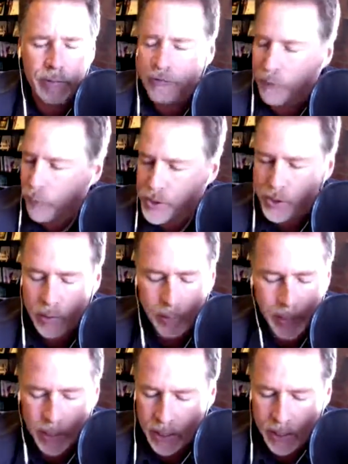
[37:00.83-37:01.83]
I'm
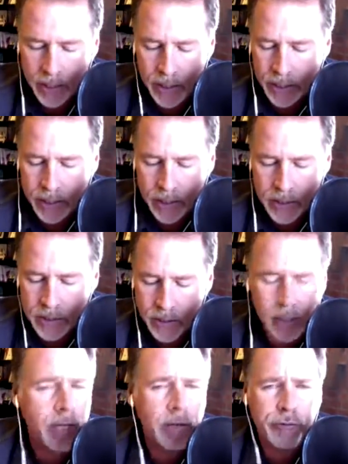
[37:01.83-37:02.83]
fortunate, man. I can't
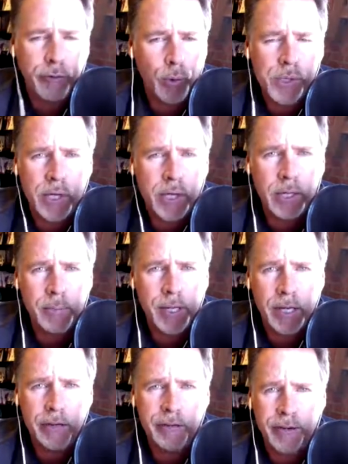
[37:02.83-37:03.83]
tell you fortunate I
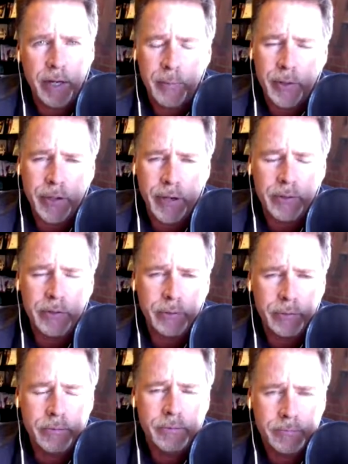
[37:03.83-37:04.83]
am to have the family that I
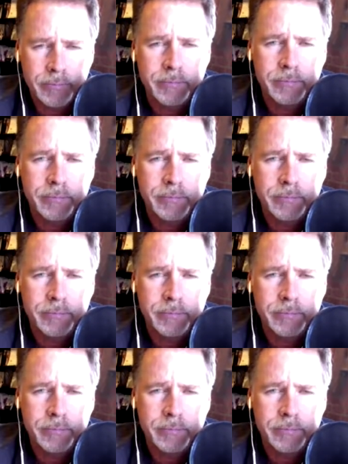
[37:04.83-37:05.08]
do.